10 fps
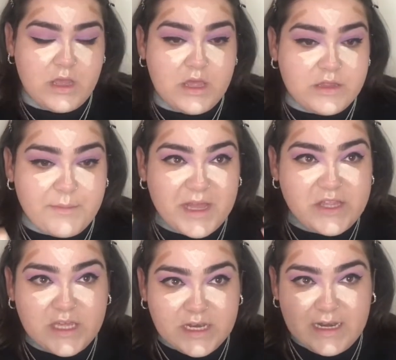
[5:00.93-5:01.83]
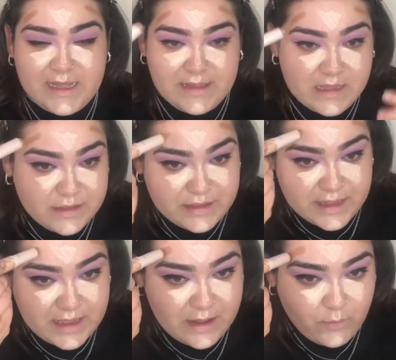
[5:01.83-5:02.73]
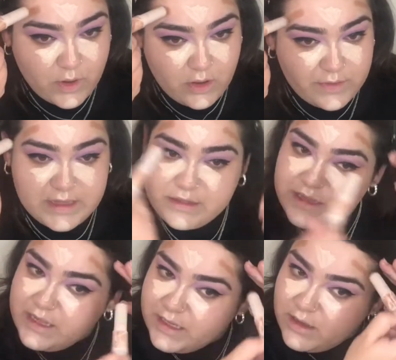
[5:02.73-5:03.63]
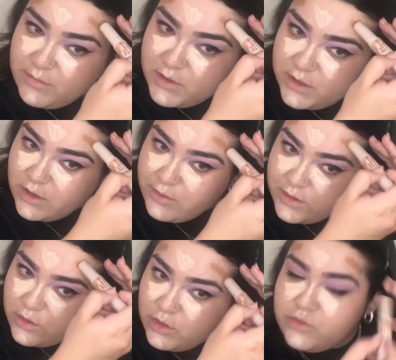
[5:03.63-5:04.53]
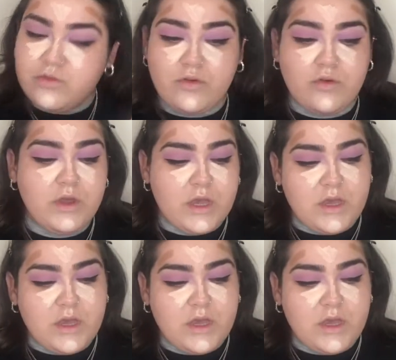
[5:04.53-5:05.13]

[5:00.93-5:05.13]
So I'm actually going to let that sit, and while that's sitting, I'm going to and contour.